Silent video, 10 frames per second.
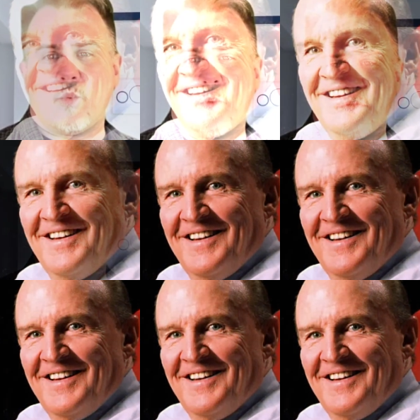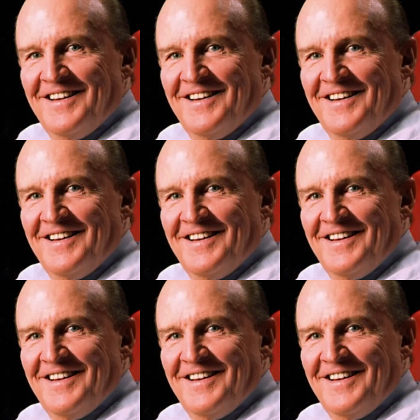Welch, who was seen
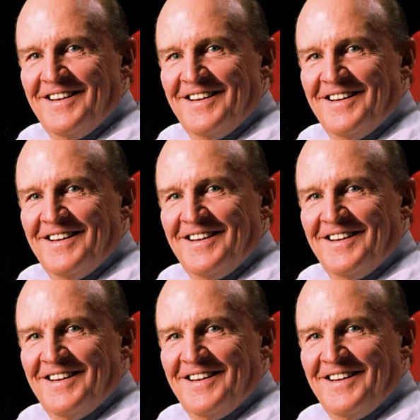as a business